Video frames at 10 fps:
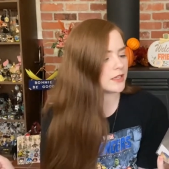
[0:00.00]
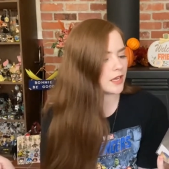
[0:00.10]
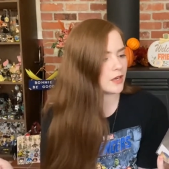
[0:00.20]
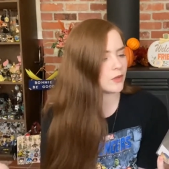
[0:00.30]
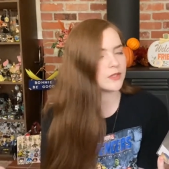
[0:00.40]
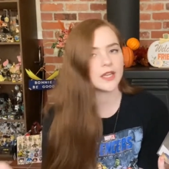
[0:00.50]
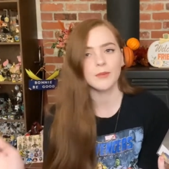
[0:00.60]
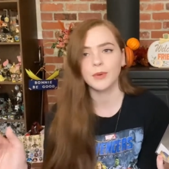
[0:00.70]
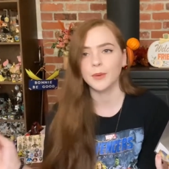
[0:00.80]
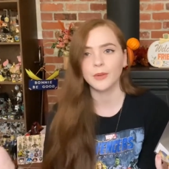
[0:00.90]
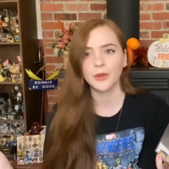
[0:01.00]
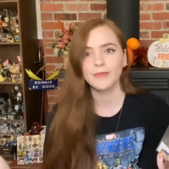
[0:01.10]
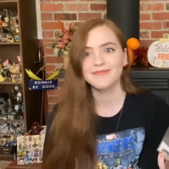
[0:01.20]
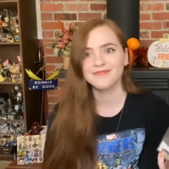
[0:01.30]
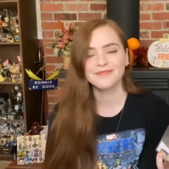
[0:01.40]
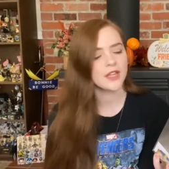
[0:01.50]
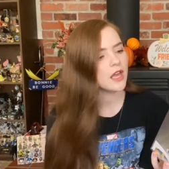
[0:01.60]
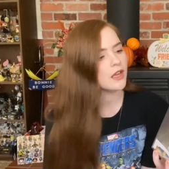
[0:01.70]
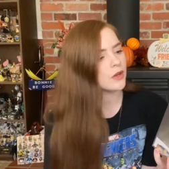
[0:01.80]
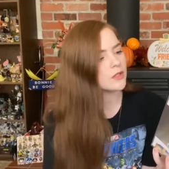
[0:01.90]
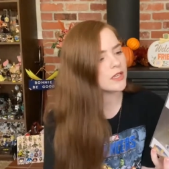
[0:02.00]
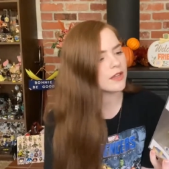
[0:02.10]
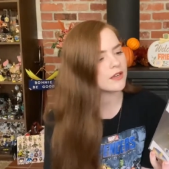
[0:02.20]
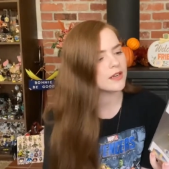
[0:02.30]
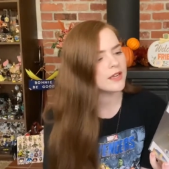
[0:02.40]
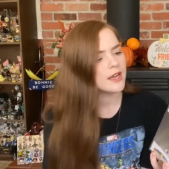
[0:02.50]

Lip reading: Thanos and purple go together.